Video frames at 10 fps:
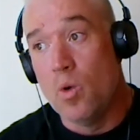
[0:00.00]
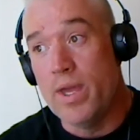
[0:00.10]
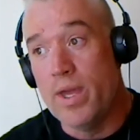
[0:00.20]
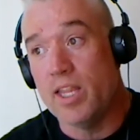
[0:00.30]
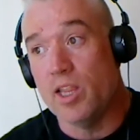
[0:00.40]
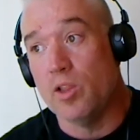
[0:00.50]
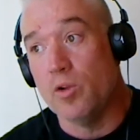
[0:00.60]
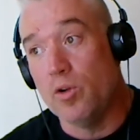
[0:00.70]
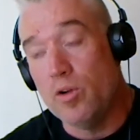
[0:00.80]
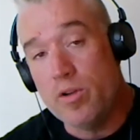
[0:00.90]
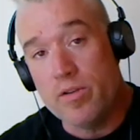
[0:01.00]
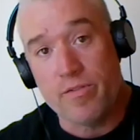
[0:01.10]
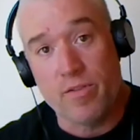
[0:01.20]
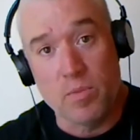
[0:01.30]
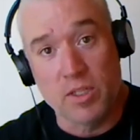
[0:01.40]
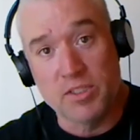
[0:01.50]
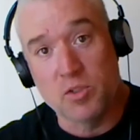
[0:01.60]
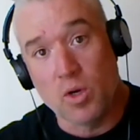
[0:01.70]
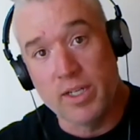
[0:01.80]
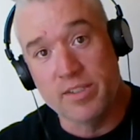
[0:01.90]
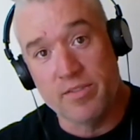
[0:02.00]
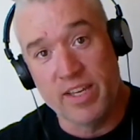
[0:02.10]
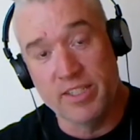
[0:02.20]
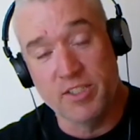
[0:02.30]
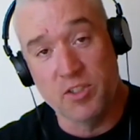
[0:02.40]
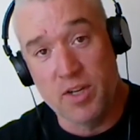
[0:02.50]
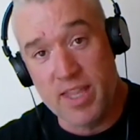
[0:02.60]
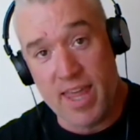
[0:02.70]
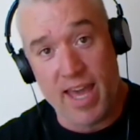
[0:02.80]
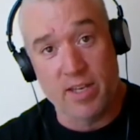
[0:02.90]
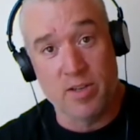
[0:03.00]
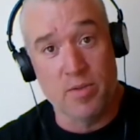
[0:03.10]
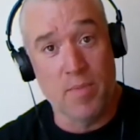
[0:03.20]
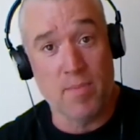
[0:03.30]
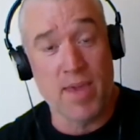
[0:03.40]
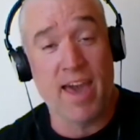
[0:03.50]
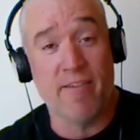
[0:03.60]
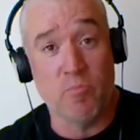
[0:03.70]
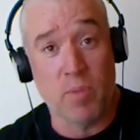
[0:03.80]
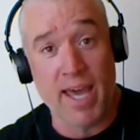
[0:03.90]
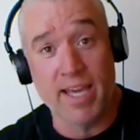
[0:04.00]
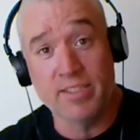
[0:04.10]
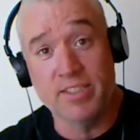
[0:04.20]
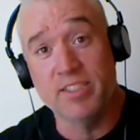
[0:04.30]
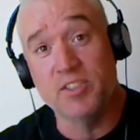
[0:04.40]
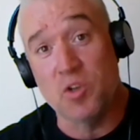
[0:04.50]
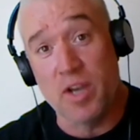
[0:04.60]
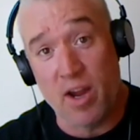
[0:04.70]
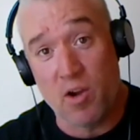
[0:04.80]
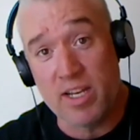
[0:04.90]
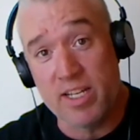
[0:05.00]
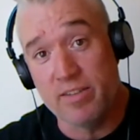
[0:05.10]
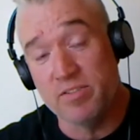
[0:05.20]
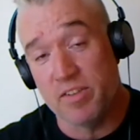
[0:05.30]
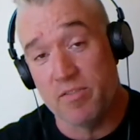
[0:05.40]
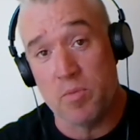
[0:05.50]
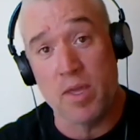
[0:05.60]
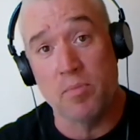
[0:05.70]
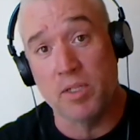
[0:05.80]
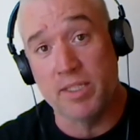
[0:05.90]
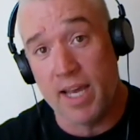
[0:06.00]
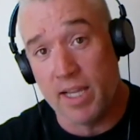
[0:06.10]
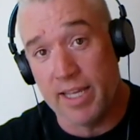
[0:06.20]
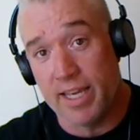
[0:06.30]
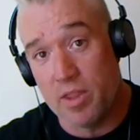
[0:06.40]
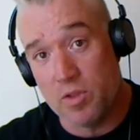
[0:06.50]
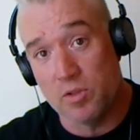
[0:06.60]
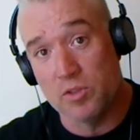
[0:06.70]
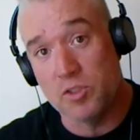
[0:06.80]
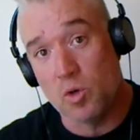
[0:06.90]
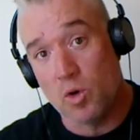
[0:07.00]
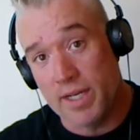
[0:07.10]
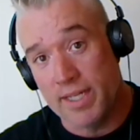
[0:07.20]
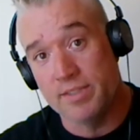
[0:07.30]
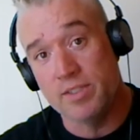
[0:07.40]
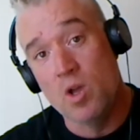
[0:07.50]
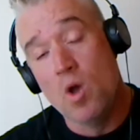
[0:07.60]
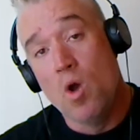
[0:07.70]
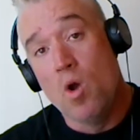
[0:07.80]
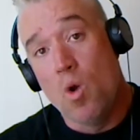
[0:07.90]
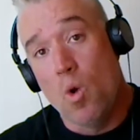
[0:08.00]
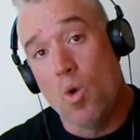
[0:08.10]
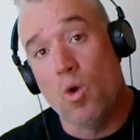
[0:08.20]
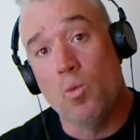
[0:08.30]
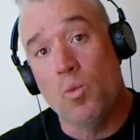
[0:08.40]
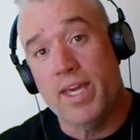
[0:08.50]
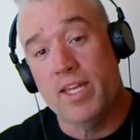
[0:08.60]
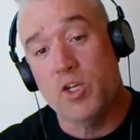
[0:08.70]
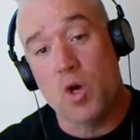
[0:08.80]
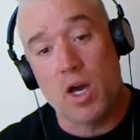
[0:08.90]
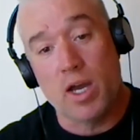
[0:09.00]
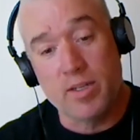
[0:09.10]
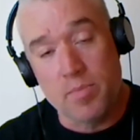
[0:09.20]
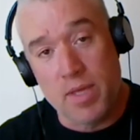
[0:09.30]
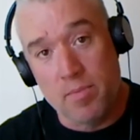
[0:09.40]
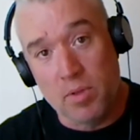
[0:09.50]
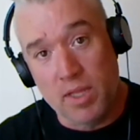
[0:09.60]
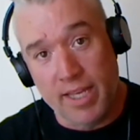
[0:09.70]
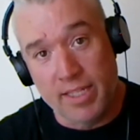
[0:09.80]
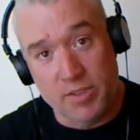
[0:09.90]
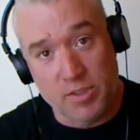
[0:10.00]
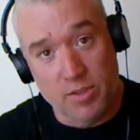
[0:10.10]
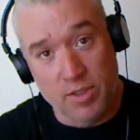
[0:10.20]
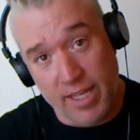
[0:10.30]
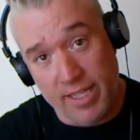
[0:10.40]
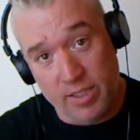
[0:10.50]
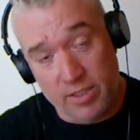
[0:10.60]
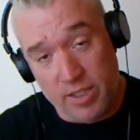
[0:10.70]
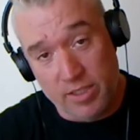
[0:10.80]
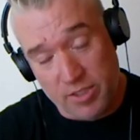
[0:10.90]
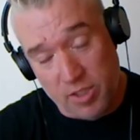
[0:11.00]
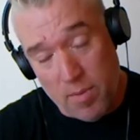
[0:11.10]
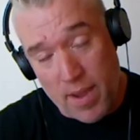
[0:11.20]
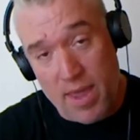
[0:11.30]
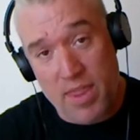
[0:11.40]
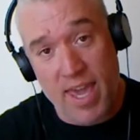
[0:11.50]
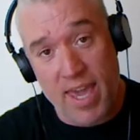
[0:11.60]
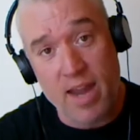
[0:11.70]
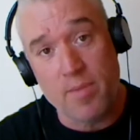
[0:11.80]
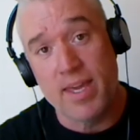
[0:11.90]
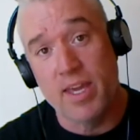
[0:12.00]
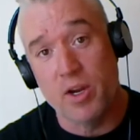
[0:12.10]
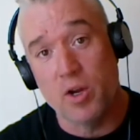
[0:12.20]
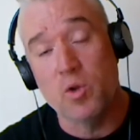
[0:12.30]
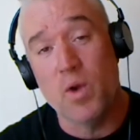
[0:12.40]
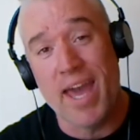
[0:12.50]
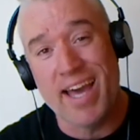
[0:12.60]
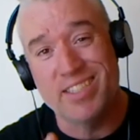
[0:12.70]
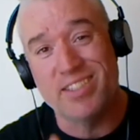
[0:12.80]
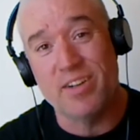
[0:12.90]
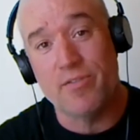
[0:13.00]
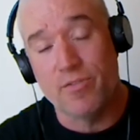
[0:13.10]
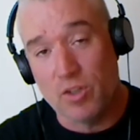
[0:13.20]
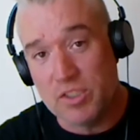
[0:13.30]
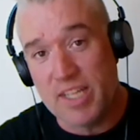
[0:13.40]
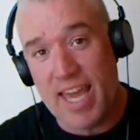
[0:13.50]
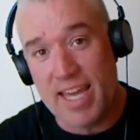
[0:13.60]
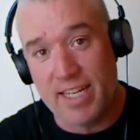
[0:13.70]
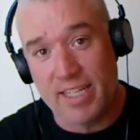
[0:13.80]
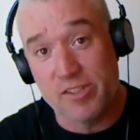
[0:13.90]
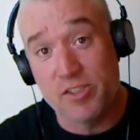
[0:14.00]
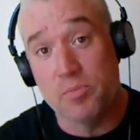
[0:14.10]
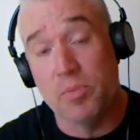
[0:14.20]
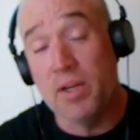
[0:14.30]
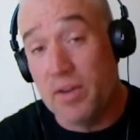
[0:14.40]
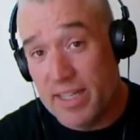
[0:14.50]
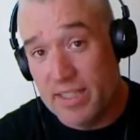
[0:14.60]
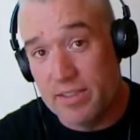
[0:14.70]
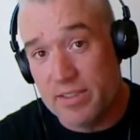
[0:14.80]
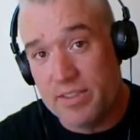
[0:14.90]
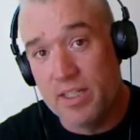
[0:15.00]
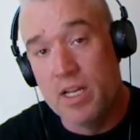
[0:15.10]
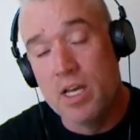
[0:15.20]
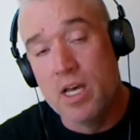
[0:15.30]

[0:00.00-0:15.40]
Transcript: We can learn from the stories of history that maybe have biases or narratives of the people telling those stories. Or we can talk to people like, like Star Path Academy here, who has firsthand experience